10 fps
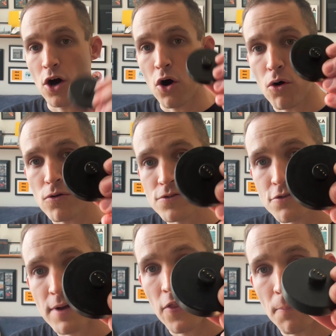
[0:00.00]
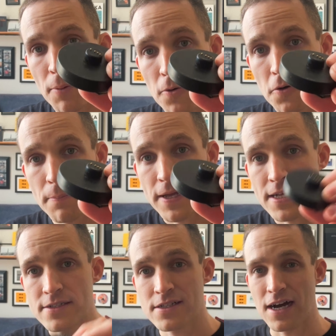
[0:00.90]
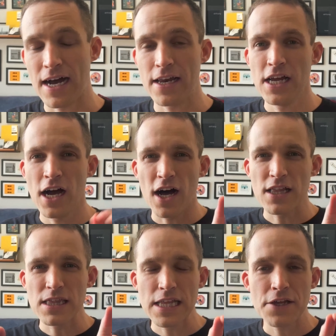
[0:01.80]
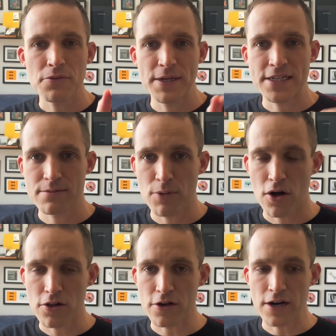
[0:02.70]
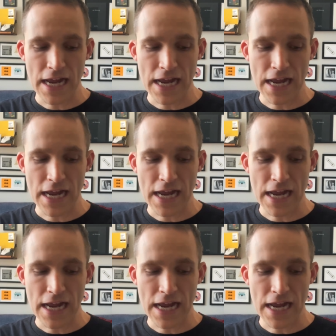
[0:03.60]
holes around the Pogo pins got a little bit smaller,